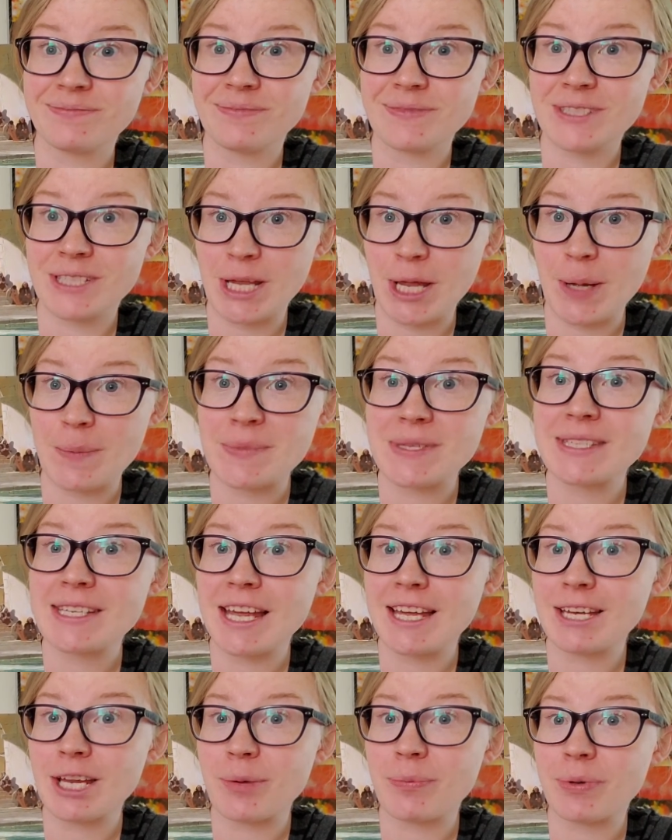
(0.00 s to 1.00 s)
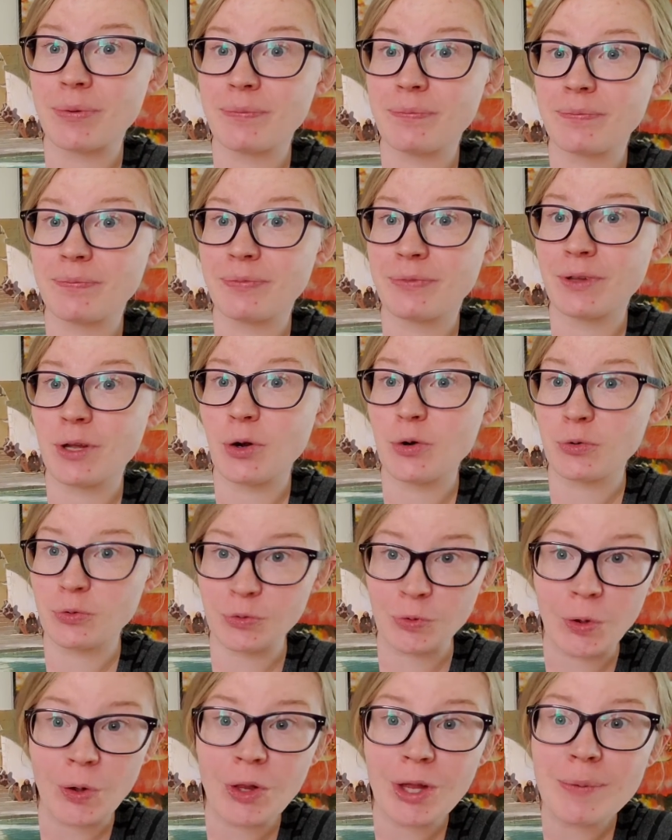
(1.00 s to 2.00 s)
to him, stand up,
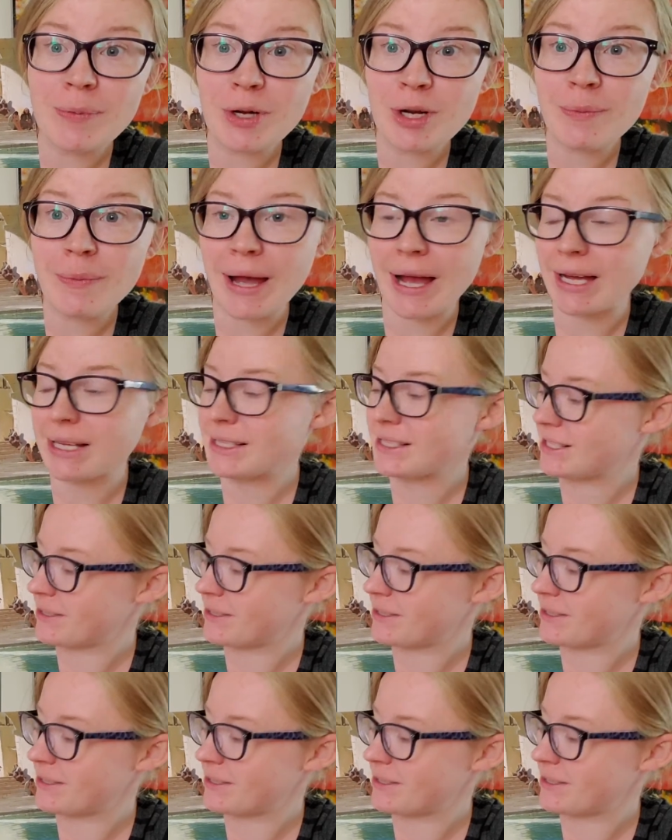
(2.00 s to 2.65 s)
roll up your mat